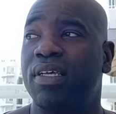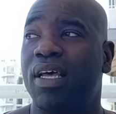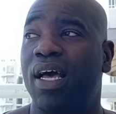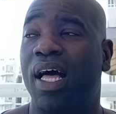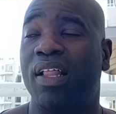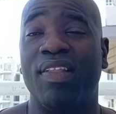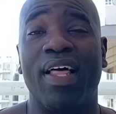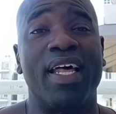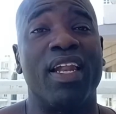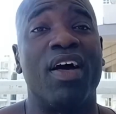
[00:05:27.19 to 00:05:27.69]
a
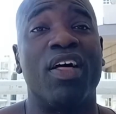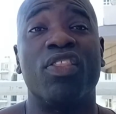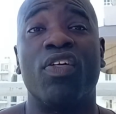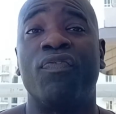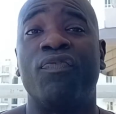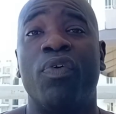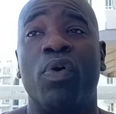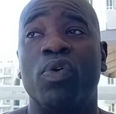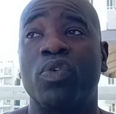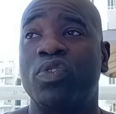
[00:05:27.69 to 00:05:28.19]
lot of other
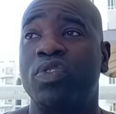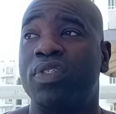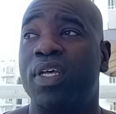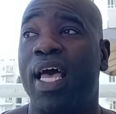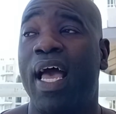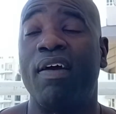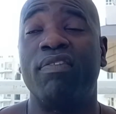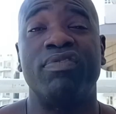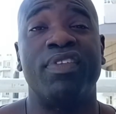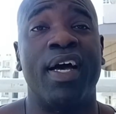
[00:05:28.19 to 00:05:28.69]
folks
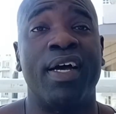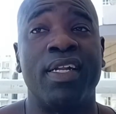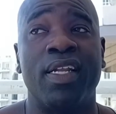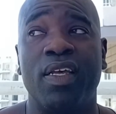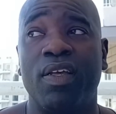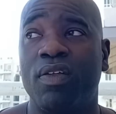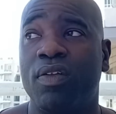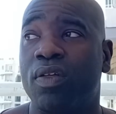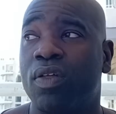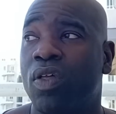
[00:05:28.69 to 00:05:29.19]
have done
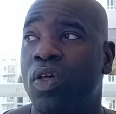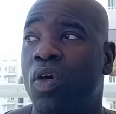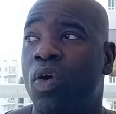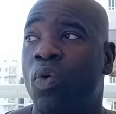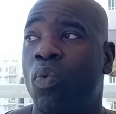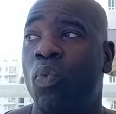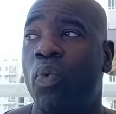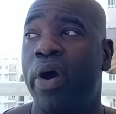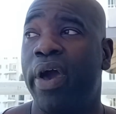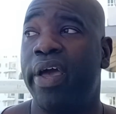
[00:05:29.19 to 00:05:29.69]
it
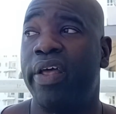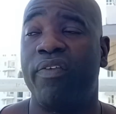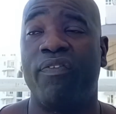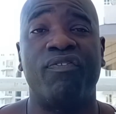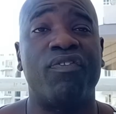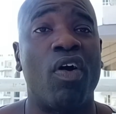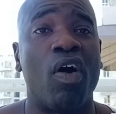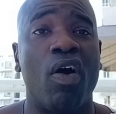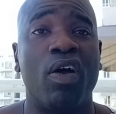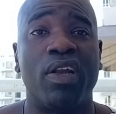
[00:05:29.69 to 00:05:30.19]
with
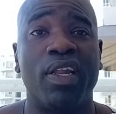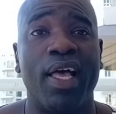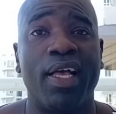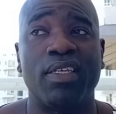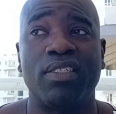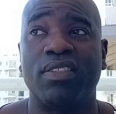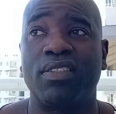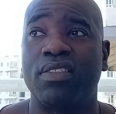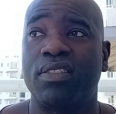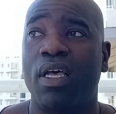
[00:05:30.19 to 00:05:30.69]
far
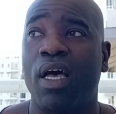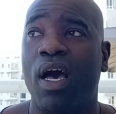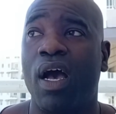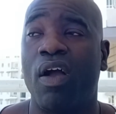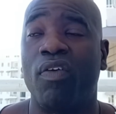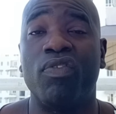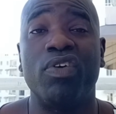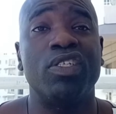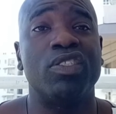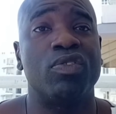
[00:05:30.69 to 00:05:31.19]
less uh,
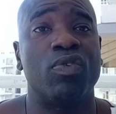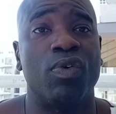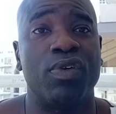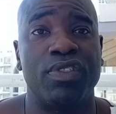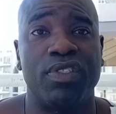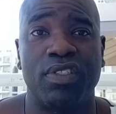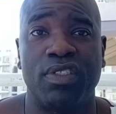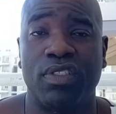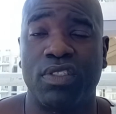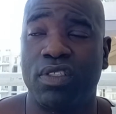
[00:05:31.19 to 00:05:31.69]

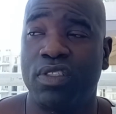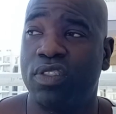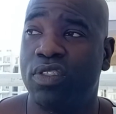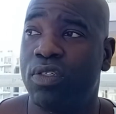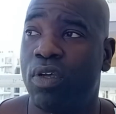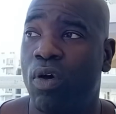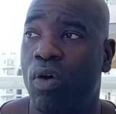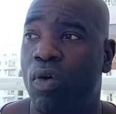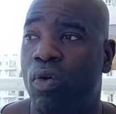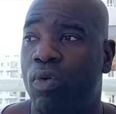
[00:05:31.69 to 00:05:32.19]
resources.
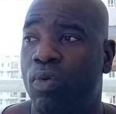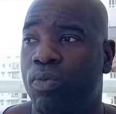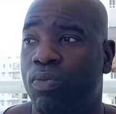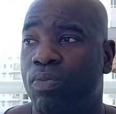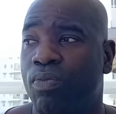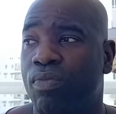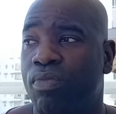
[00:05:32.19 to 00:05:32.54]
So